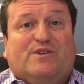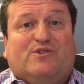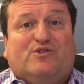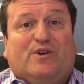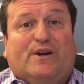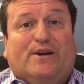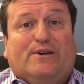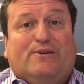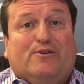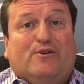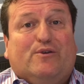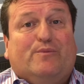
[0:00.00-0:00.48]
the
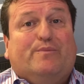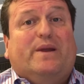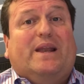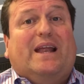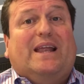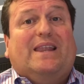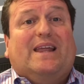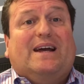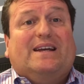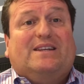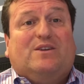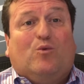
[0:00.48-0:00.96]
Trade Group, and
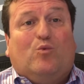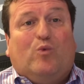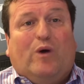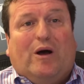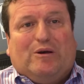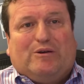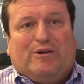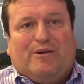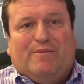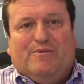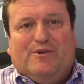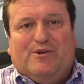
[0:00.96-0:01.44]
I'd like to
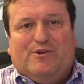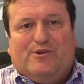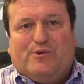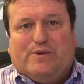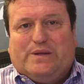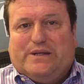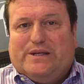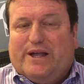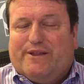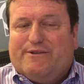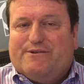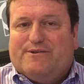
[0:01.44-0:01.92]
welcome you to
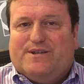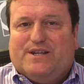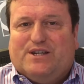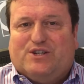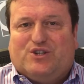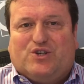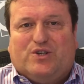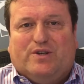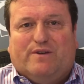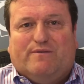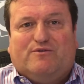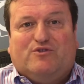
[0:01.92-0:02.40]
another
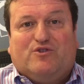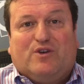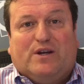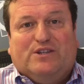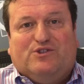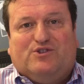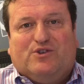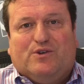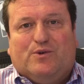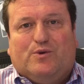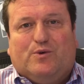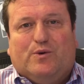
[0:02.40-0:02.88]
edition of
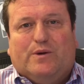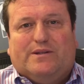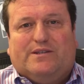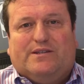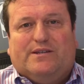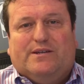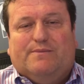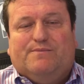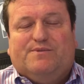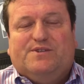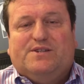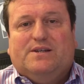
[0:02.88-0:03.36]
Trade Show Quick
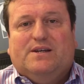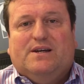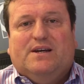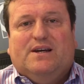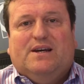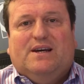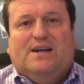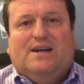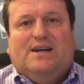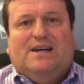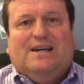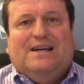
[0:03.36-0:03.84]
Tips.
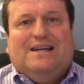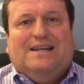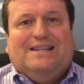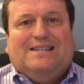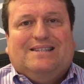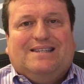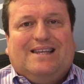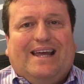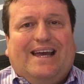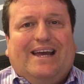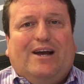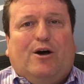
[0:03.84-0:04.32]

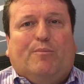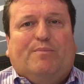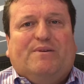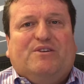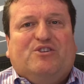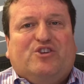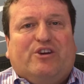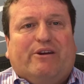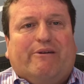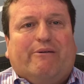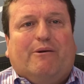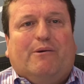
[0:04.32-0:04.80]
Today I'll be
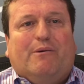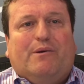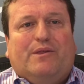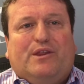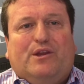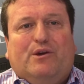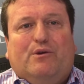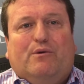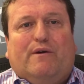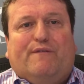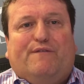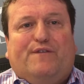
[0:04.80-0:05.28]
sharing with
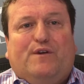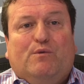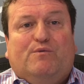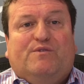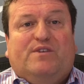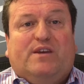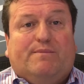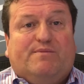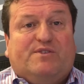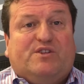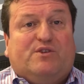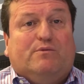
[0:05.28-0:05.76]
you a few
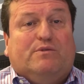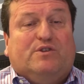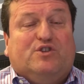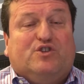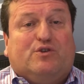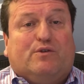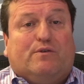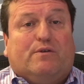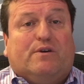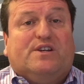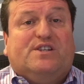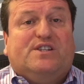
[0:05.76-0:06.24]
tips to
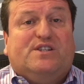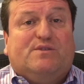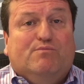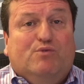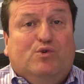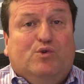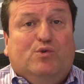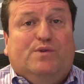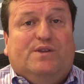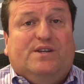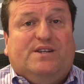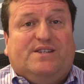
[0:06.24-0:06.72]
ensure a
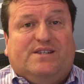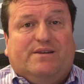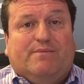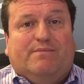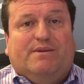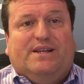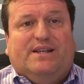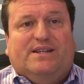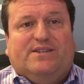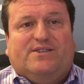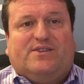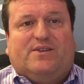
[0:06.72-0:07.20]
smooth
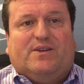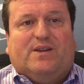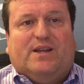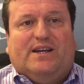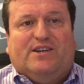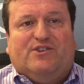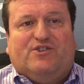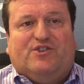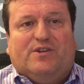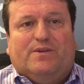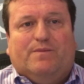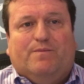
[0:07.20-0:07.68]
exhibit
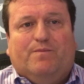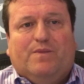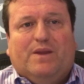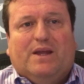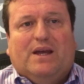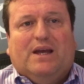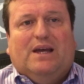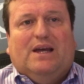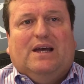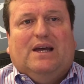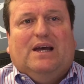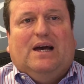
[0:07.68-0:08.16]
installation.
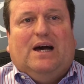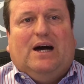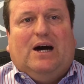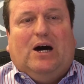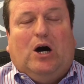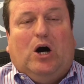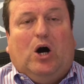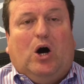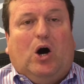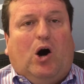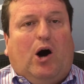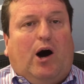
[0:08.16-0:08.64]

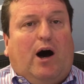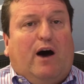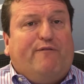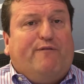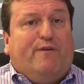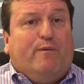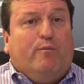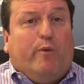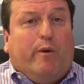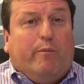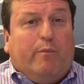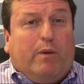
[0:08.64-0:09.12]

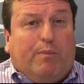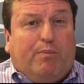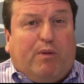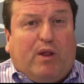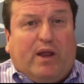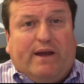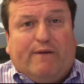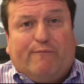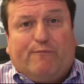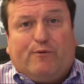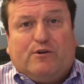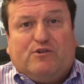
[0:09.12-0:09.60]
Often when we
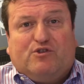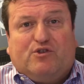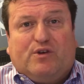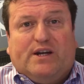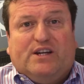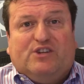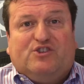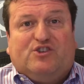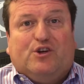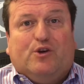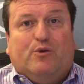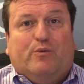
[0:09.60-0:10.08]
plan for a
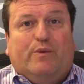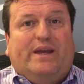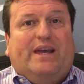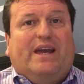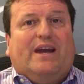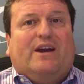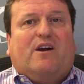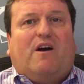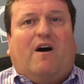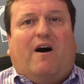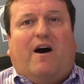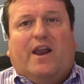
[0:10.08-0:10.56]
trade show, we
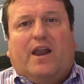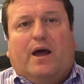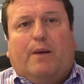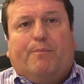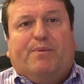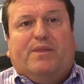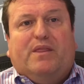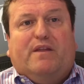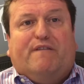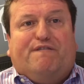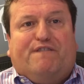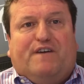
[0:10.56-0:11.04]
get caught
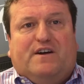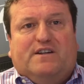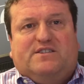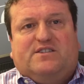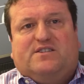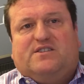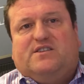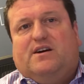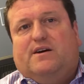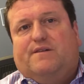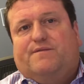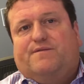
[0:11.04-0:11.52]
up in the fun
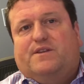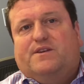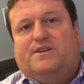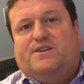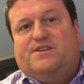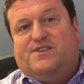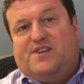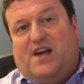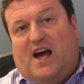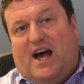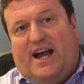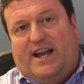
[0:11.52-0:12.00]
stuff, the
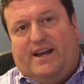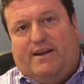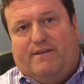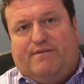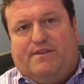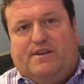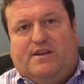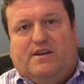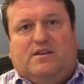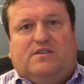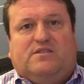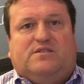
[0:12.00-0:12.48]
design of
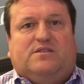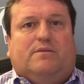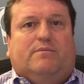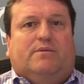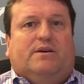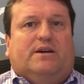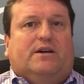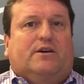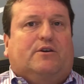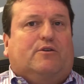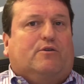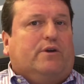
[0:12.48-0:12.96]
the
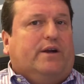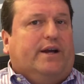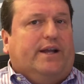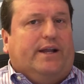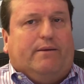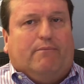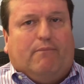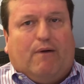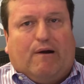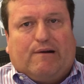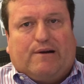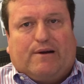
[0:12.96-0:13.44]
exhibit,
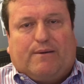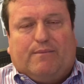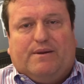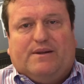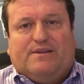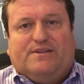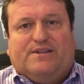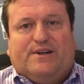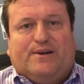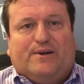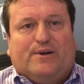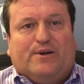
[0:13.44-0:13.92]
creating marketing
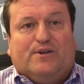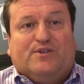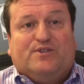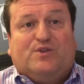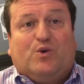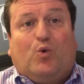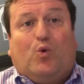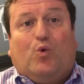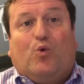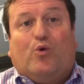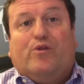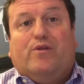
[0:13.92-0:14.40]
materials,
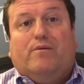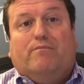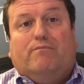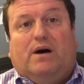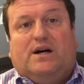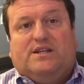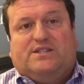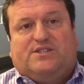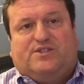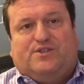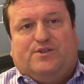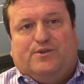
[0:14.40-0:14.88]
or the
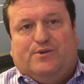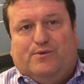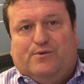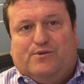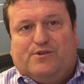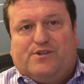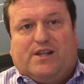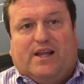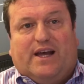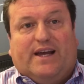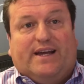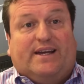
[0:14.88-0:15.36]

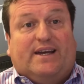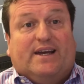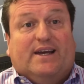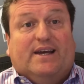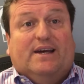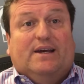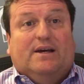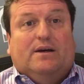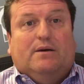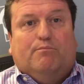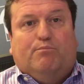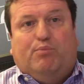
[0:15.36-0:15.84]
must-dos like
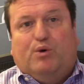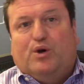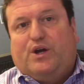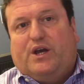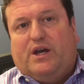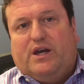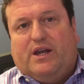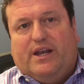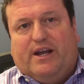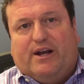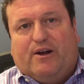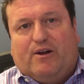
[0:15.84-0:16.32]

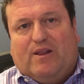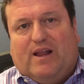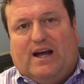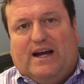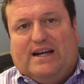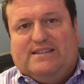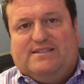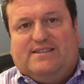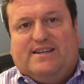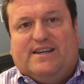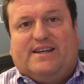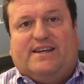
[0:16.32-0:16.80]
booking an
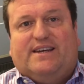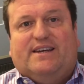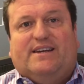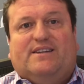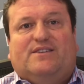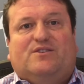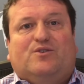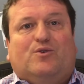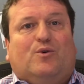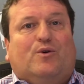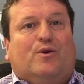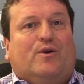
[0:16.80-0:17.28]
airline
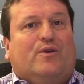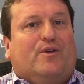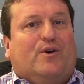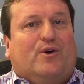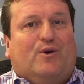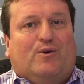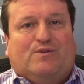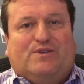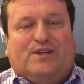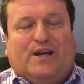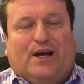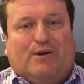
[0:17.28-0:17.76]
ticket or the
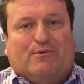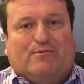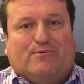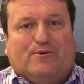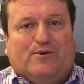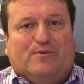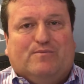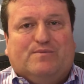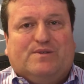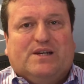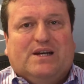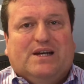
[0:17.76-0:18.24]
hotel
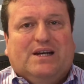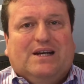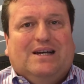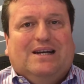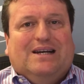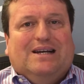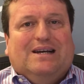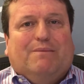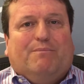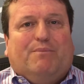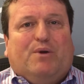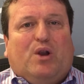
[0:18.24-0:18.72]
rooms.
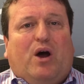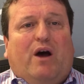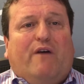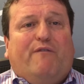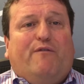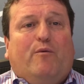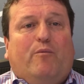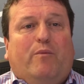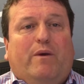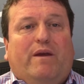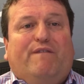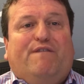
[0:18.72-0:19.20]
But
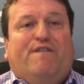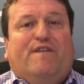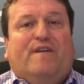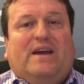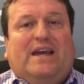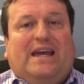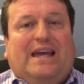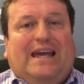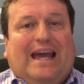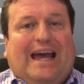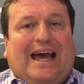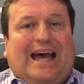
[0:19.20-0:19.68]
often we
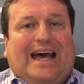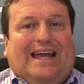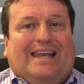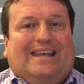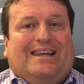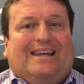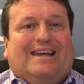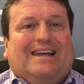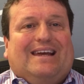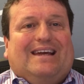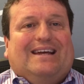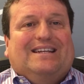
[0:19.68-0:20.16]

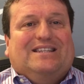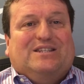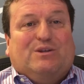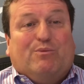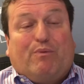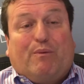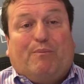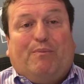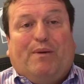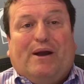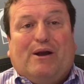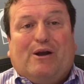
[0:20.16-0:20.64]
forget to
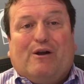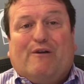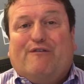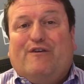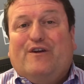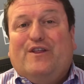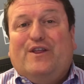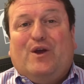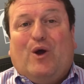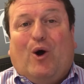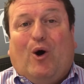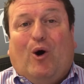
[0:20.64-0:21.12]
prepare
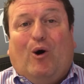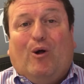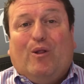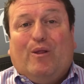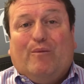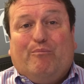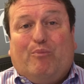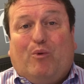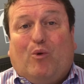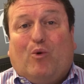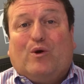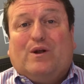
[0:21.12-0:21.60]
for the
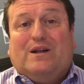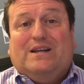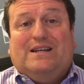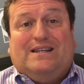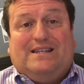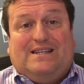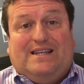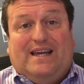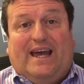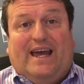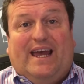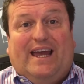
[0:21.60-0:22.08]

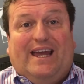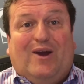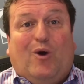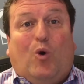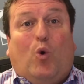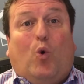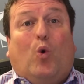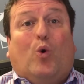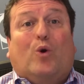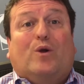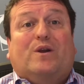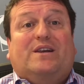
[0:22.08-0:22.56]
all-important day
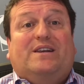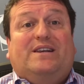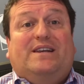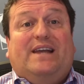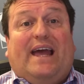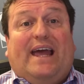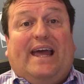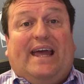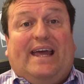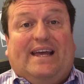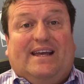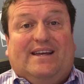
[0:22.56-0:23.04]
or
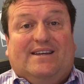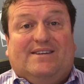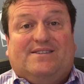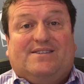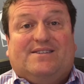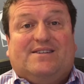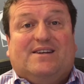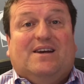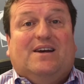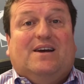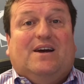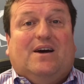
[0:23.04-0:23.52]

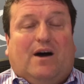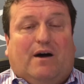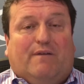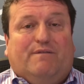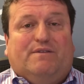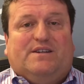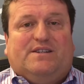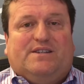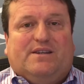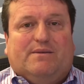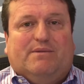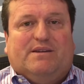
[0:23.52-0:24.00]
days of
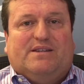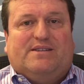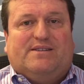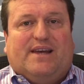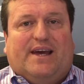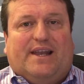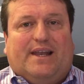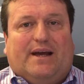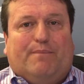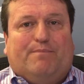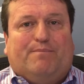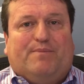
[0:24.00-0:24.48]
exhibit
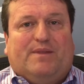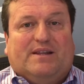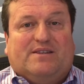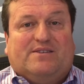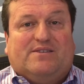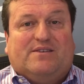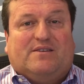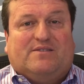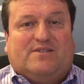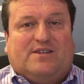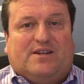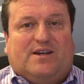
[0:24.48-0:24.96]
setup
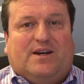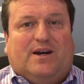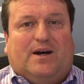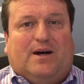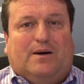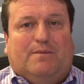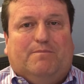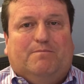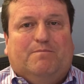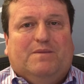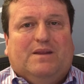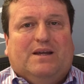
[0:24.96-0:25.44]
that's to
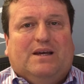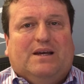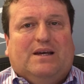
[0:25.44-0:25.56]
come.